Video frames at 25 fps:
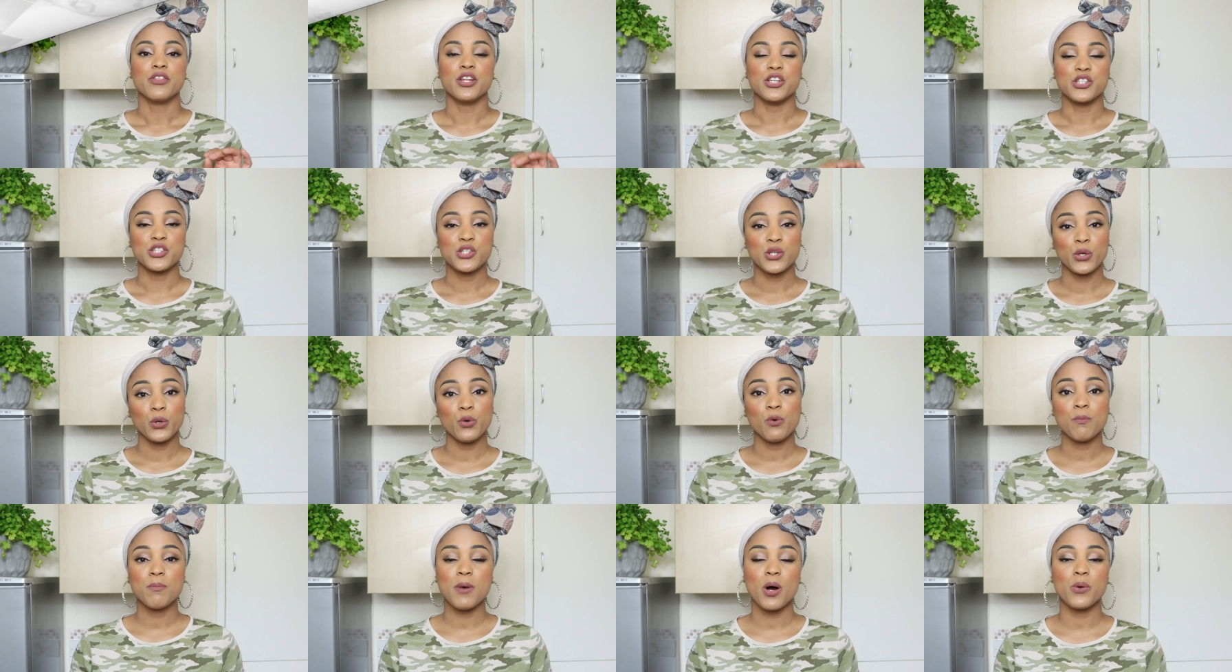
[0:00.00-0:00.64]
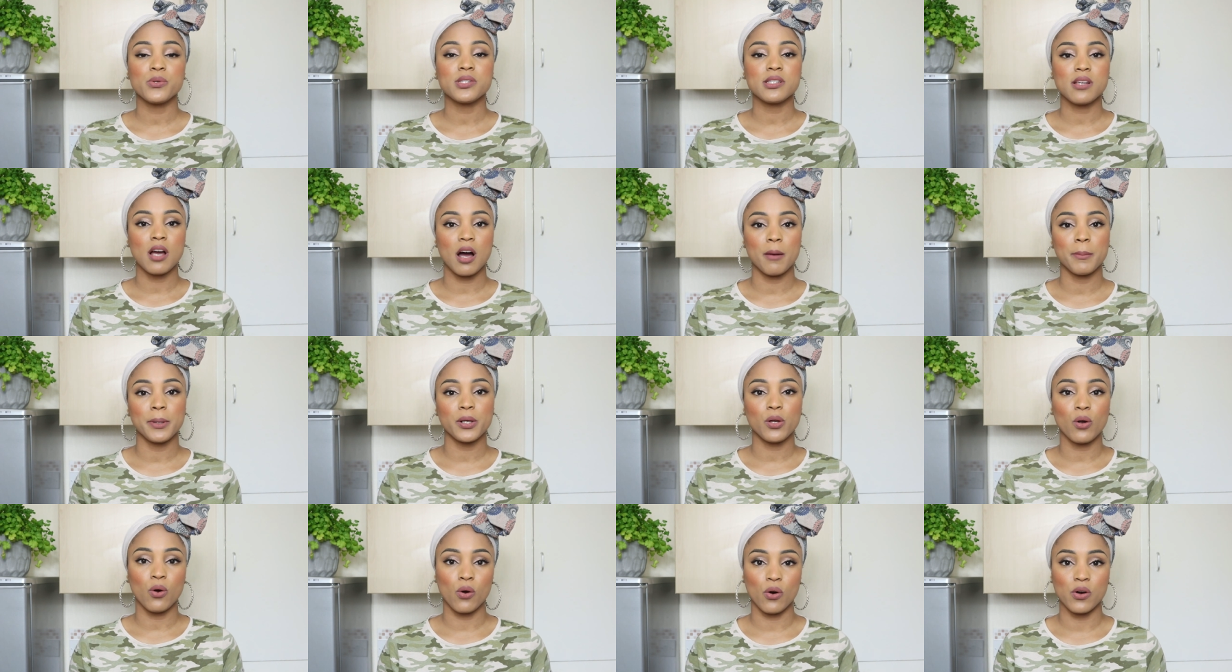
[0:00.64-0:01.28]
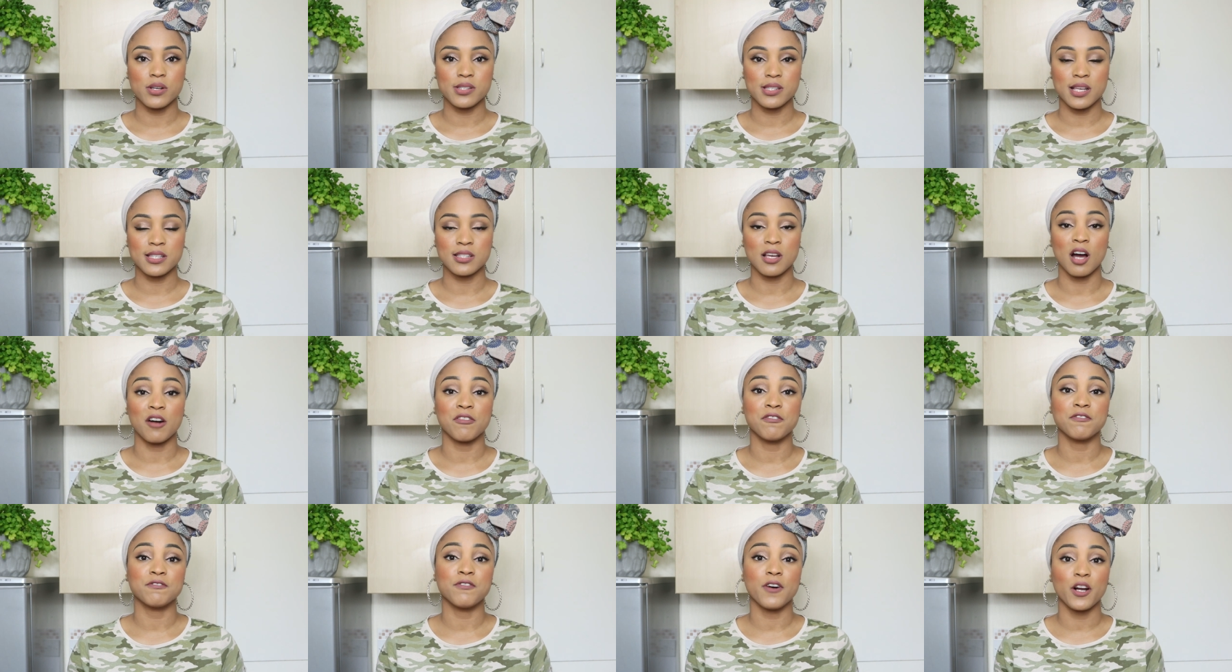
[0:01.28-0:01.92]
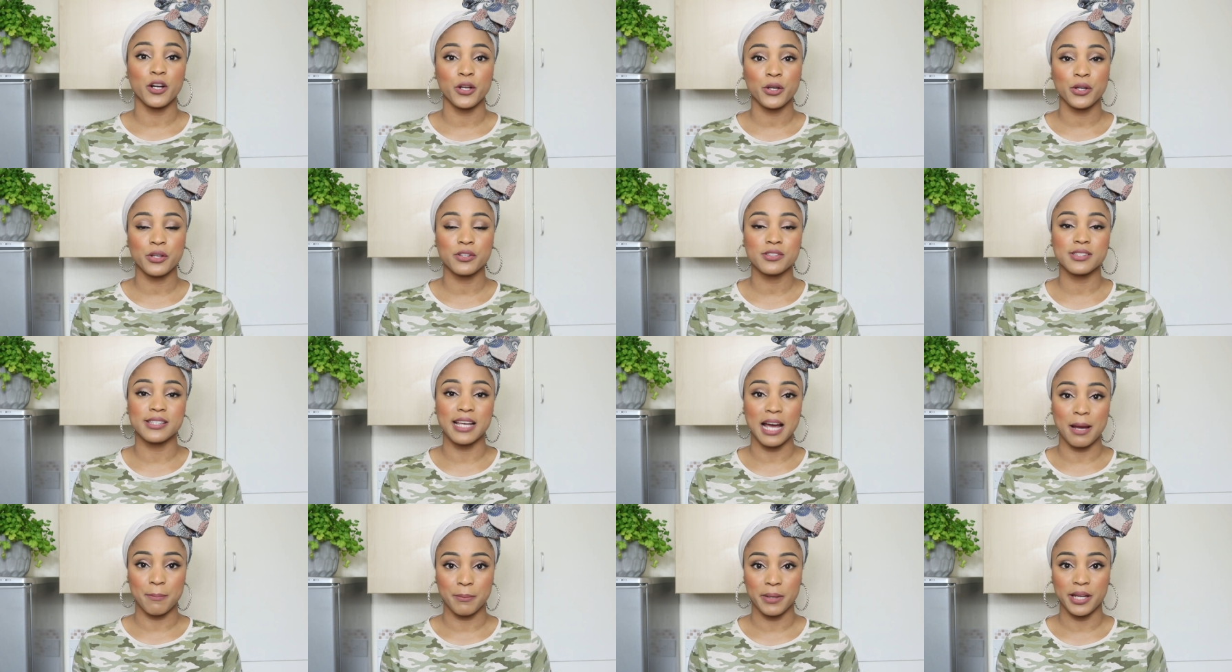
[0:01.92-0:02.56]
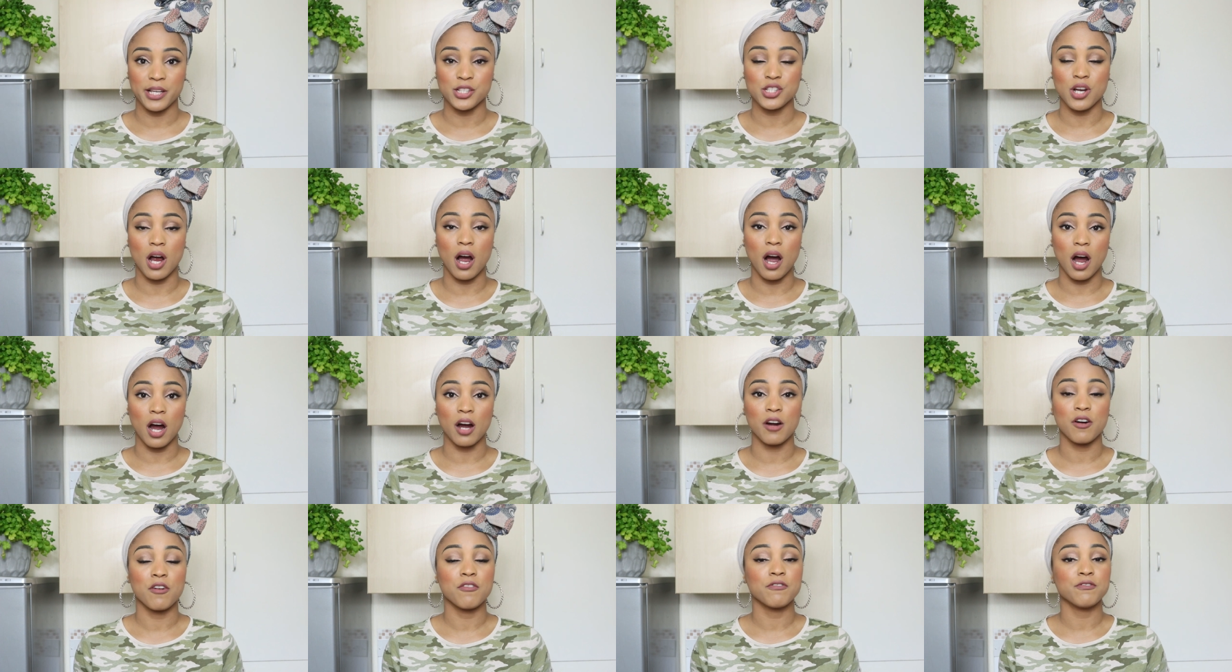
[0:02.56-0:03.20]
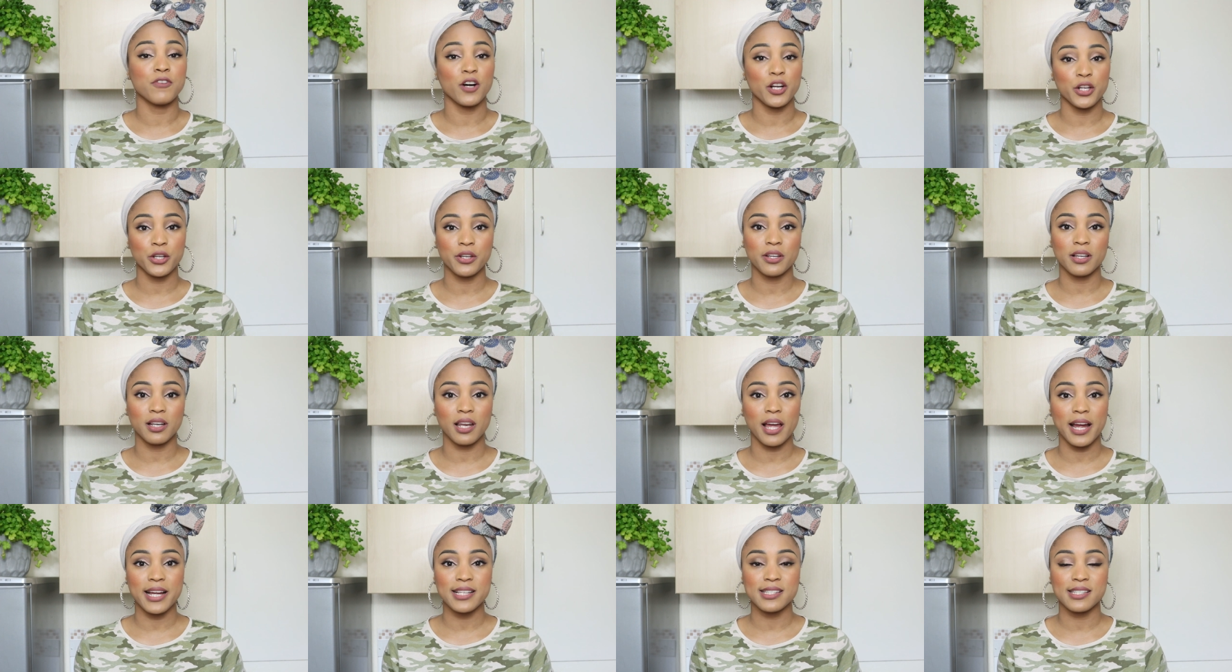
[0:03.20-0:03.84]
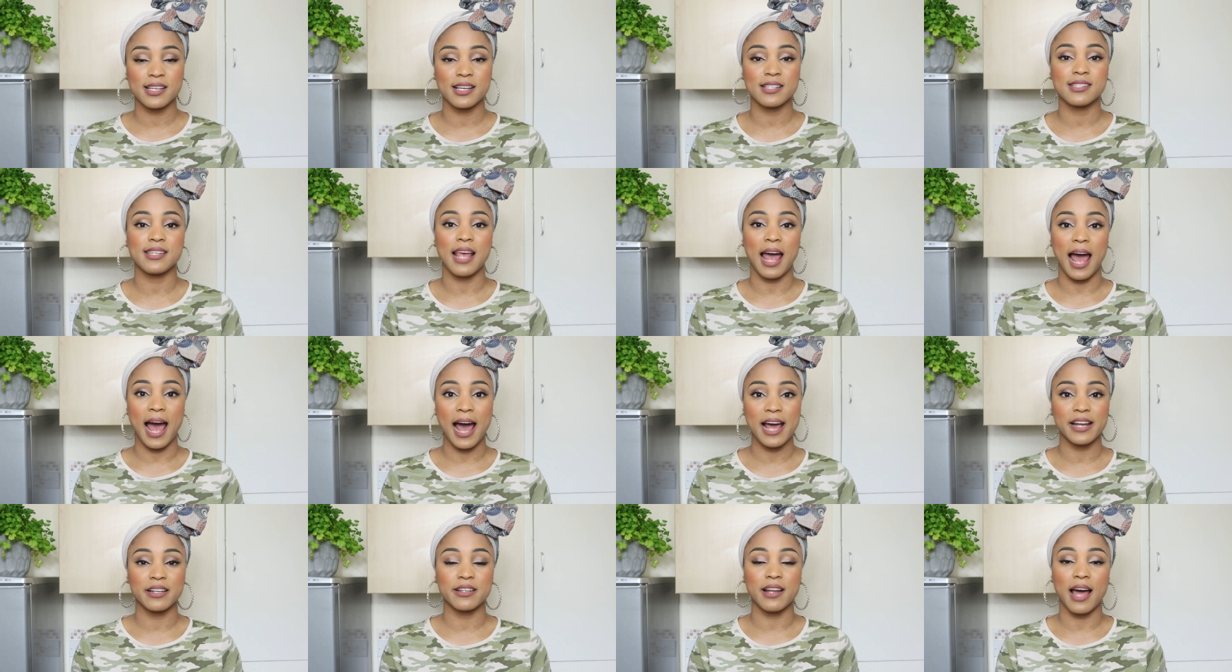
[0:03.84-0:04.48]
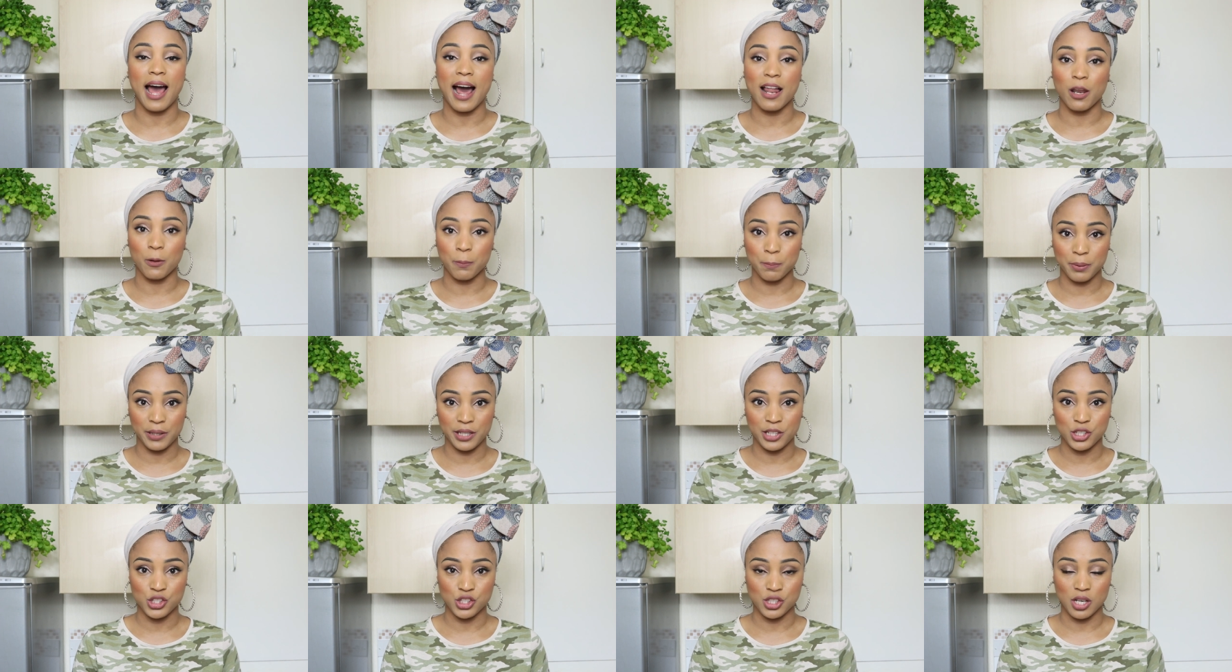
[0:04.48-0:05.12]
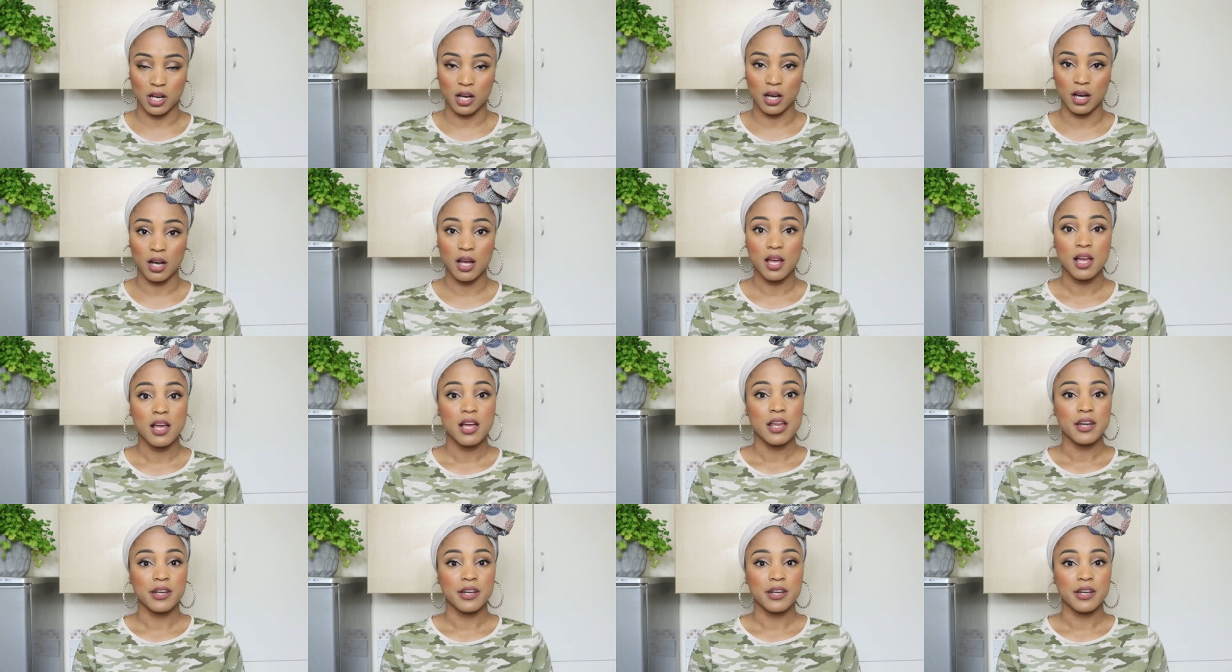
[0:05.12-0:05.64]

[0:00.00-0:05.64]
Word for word: The two most common causes of follicle damage are folliculitis and alopecia.